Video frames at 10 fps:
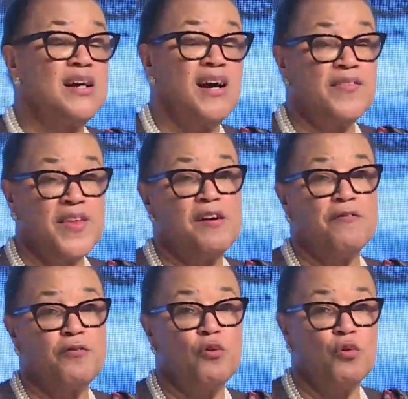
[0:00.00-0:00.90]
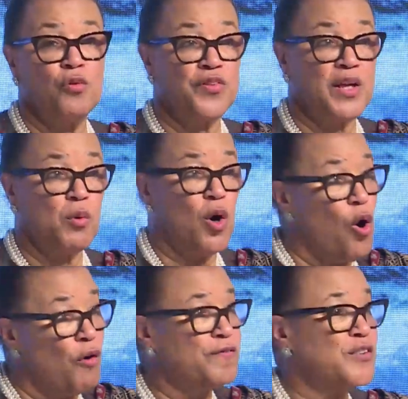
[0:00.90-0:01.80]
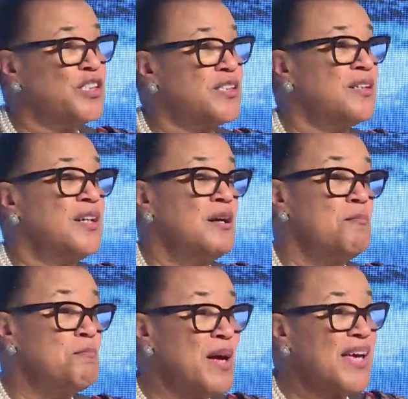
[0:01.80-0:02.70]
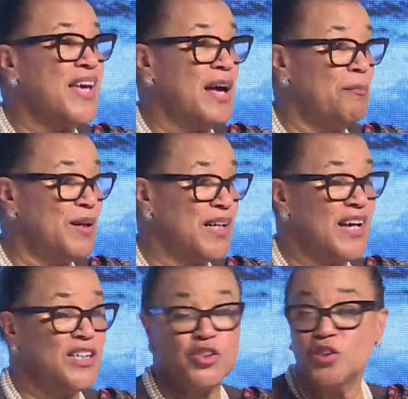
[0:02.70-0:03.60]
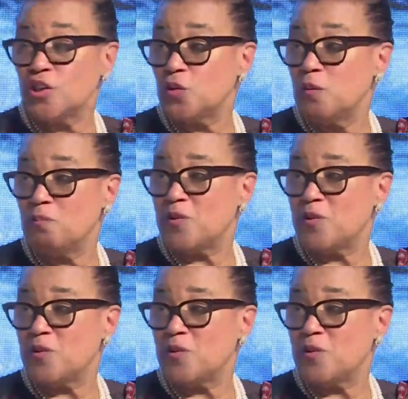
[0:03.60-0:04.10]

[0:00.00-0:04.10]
and therefore they were often making applications,